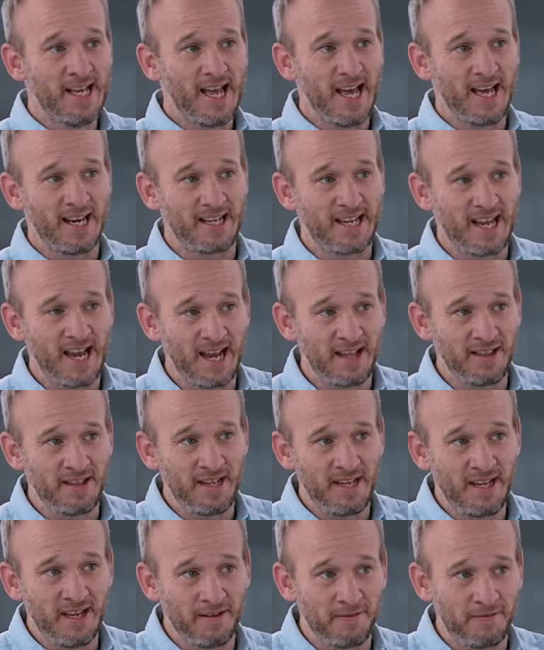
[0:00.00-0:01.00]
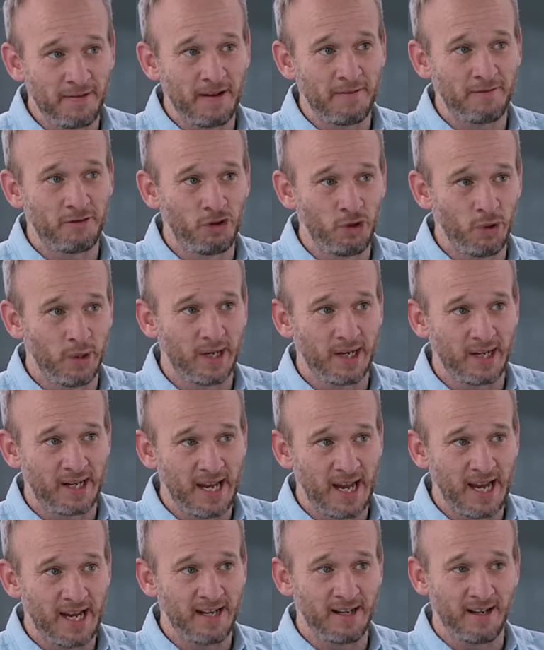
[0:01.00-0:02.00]
And can the EFF do it
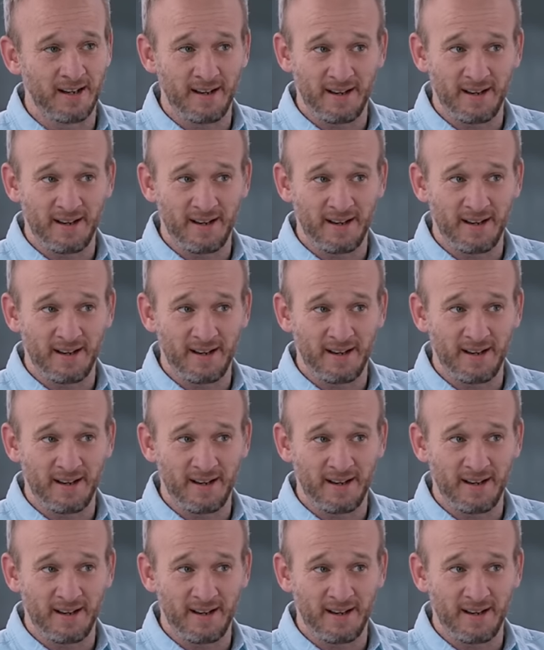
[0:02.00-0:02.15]
again?